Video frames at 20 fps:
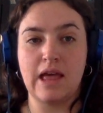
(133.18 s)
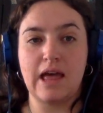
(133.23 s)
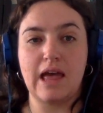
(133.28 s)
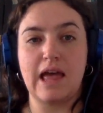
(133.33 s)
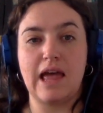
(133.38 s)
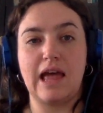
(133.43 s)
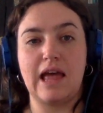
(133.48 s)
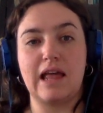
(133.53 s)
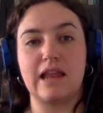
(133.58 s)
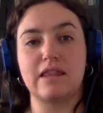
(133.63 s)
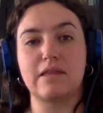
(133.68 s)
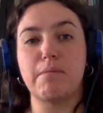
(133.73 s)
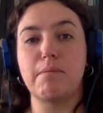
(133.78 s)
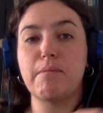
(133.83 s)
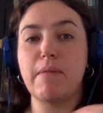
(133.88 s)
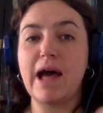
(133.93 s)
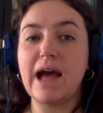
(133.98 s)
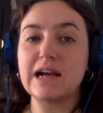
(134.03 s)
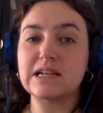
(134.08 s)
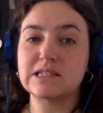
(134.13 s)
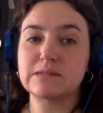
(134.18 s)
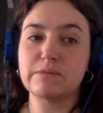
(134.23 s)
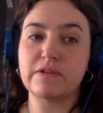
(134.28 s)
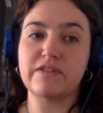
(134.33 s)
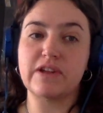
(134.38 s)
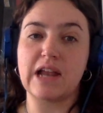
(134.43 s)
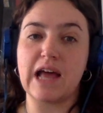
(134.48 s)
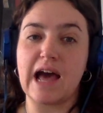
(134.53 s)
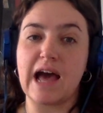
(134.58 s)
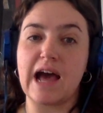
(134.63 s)
And the maxim of
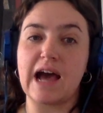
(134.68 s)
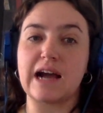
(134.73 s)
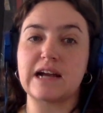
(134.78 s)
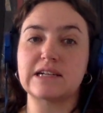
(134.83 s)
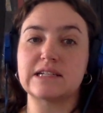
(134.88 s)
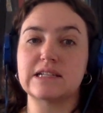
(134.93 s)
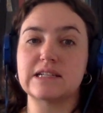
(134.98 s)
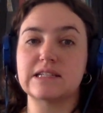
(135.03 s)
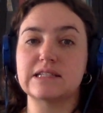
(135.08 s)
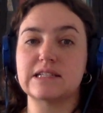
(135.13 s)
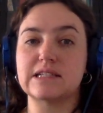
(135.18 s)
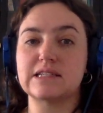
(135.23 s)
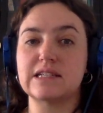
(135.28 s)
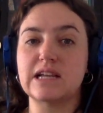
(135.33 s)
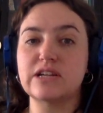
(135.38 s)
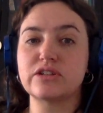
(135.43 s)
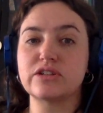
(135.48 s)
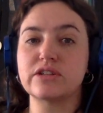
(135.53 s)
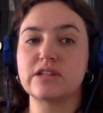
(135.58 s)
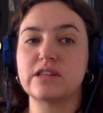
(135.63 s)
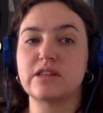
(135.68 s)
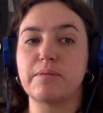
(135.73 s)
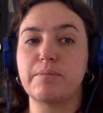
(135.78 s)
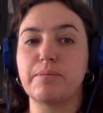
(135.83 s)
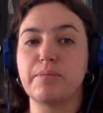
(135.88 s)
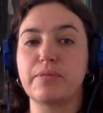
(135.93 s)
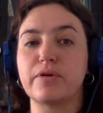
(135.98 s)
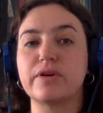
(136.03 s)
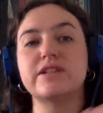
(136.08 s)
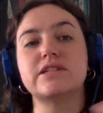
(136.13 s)
an act is essentially the
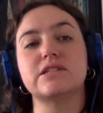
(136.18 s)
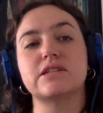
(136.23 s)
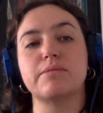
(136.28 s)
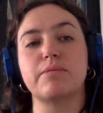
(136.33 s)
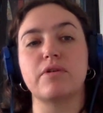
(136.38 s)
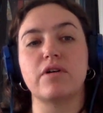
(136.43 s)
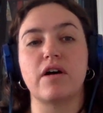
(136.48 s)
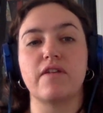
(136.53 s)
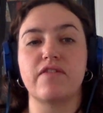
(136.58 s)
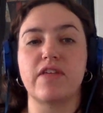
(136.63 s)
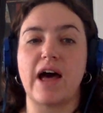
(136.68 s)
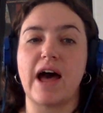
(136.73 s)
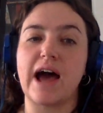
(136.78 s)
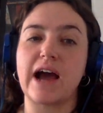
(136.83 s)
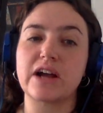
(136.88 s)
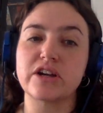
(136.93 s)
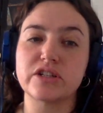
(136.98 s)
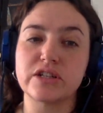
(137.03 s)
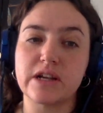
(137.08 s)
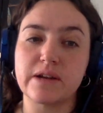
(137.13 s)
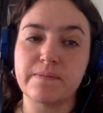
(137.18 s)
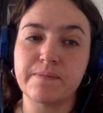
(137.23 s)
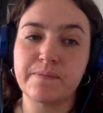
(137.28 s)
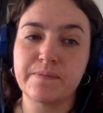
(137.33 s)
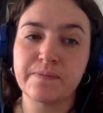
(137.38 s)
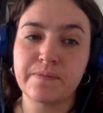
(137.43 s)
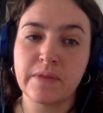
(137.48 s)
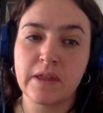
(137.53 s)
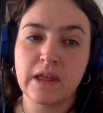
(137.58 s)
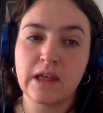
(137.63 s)
principle of the action.
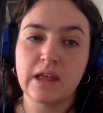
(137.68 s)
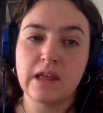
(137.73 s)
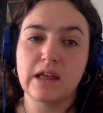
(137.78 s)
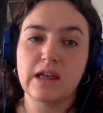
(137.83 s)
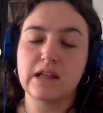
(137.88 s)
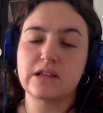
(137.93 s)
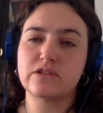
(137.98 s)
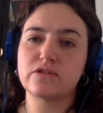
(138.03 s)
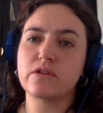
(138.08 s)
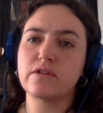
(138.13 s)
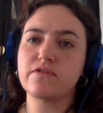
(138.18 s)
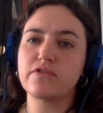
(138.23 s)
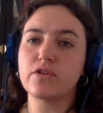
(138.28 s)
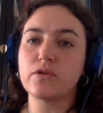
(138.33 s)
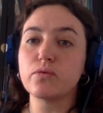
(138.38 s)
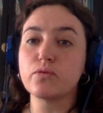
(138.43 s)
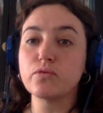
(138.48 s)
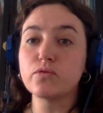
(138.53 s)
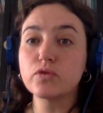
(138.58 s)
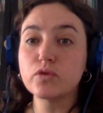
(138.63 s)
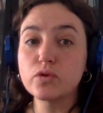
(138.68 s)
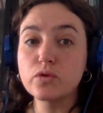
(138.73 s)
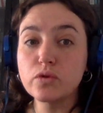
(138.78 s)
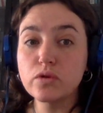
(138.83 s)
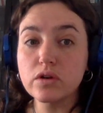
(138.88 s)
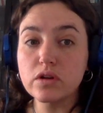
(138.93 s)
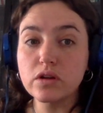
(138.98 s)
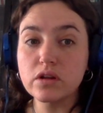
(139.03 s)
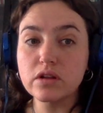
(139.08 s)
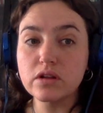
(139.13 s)
It's sort of the
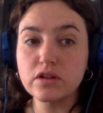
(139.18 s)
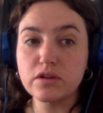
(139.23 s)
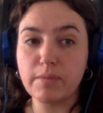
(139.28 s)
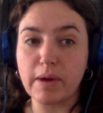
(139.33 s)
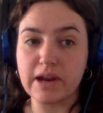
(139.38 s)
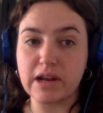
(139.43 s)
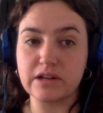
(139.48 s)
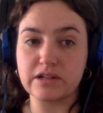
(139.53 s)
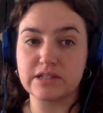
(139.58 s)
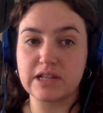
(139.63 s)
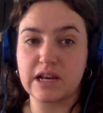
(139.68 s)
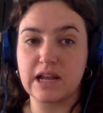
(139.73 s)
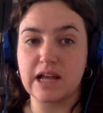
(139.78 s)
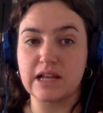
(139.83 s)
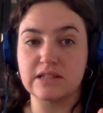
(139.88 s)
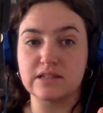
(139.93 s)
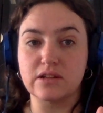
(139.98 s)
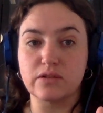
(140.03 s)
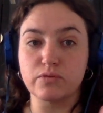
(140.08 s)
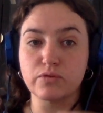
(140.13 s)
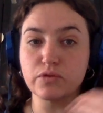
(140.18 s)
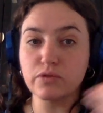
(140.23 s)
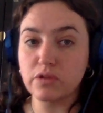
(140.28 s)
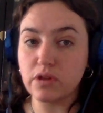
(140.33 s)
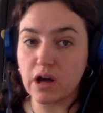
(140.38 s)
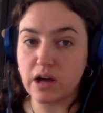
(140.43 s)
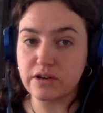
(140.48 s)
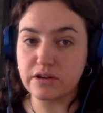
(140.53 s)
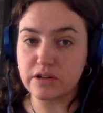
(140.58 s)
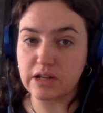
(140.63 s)
rule, you might understand it as the rule
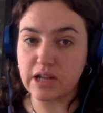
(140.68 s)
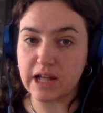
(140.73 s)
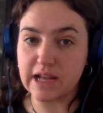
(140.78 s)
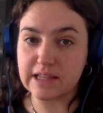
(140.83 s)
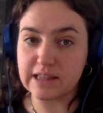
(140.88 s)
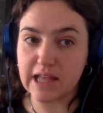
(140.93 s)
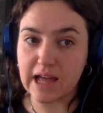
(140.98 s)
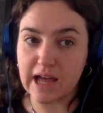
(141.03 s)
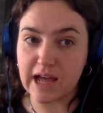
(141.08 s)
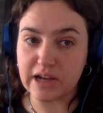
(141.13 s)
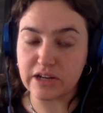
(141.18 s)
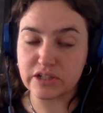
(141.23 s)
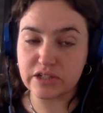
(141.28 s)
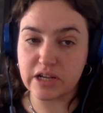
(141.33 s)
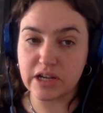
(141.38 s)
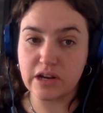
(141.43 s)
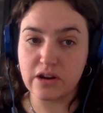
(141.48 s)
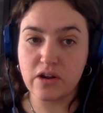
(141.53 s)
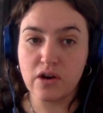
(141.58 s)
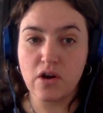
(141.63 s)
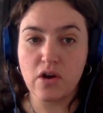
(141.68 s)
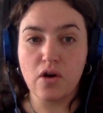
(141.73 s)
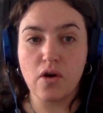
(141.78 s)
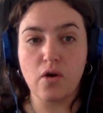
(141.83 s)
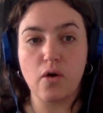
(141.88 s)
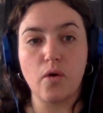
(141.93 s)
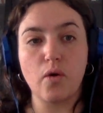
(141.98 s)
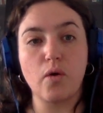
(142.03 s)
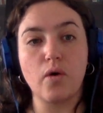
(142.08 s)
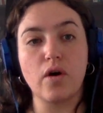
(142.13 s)
underlying the action
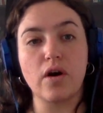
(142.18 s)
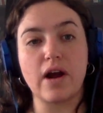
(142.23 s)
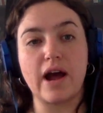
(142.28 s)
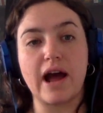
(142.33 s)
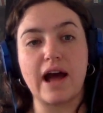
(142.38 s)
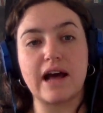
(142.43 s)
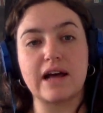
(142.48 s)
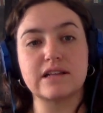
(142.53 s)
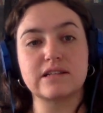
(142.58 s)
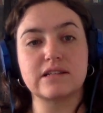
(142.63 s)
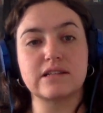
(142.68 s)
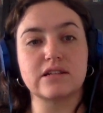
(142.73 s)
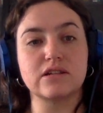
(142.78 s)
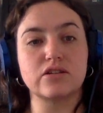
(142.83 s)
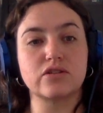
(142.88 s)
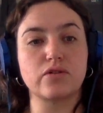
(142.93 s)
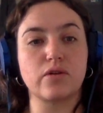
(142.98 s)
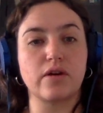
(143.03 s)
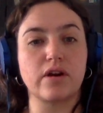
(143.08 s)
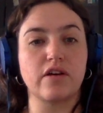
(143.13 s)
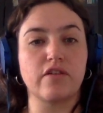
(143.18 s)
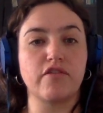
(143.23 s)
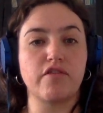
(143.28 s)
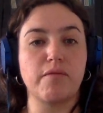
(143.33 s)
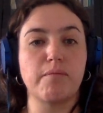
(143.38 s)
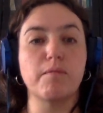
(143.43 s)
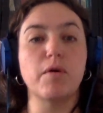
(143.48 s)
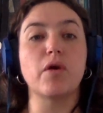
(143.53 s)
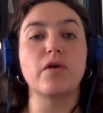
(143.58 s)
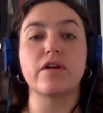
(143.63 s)
or as the sort of
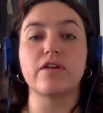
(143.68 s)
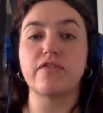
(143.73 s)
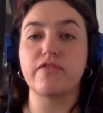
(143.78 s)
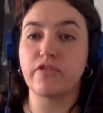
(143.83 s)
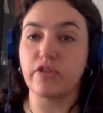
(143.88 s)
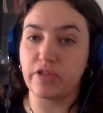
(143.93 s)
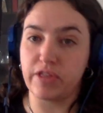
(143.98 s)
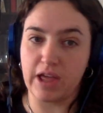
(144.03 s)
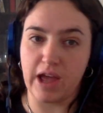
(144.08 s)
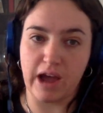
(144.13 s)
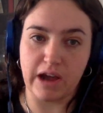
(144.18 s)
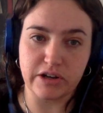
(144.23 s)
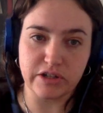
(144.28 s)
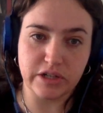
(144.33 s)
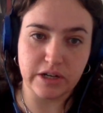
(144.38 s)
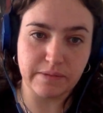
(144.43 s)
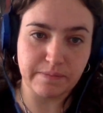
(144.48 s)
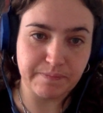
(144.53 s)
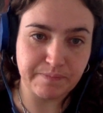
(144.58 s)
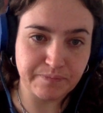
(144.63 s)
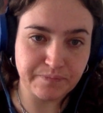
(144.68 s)
motive for the action.